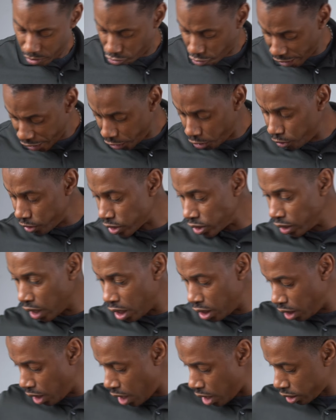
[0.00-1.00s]
Right now it's
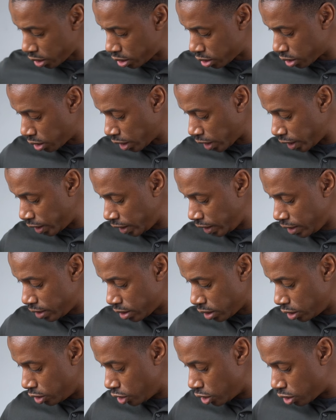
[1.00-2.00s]
not locked, so I can
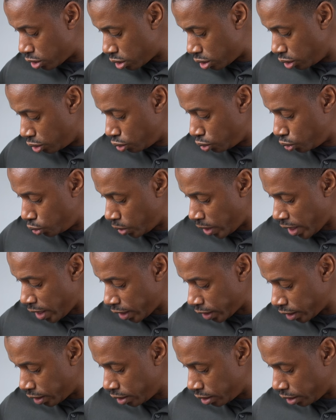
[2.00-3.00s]
easily just do like
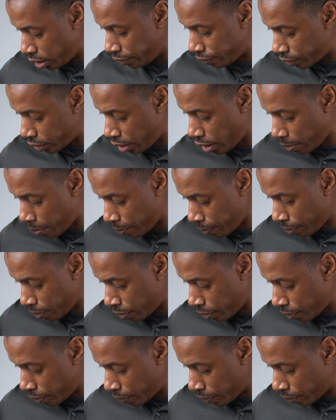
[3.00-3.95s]
that and lift it up.